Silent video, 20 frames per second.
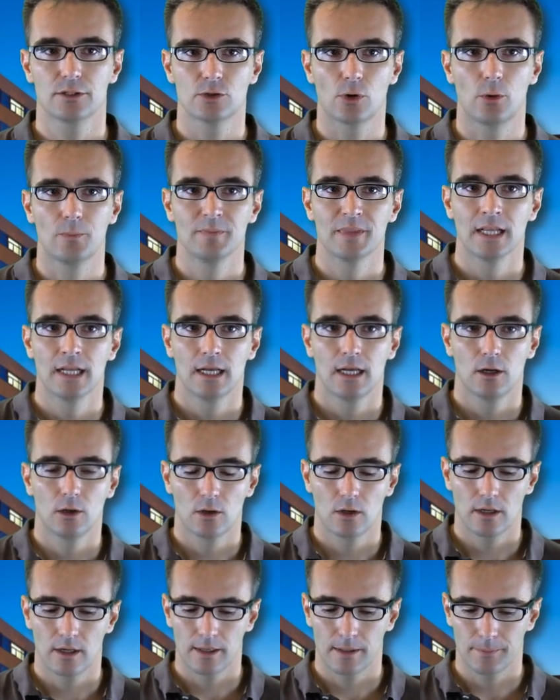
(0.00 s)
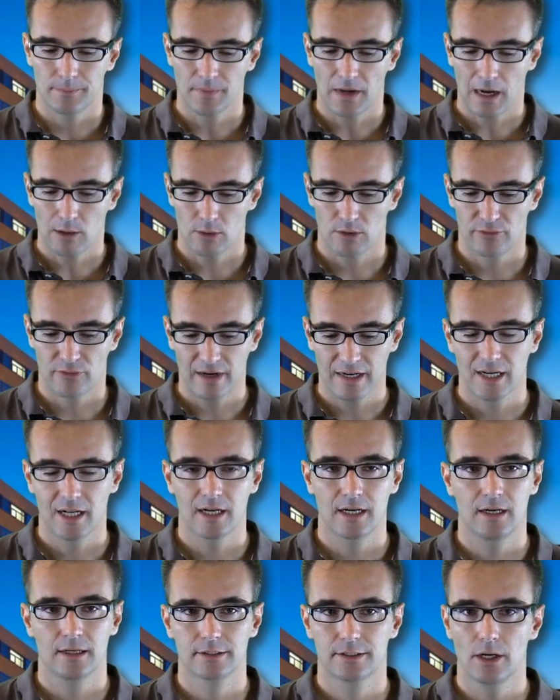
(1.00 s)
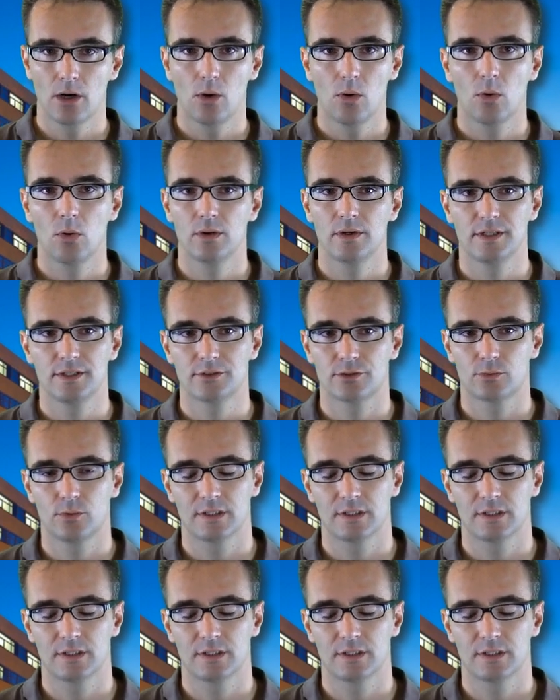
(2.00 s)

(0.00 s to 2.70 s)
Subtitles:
So our final goal is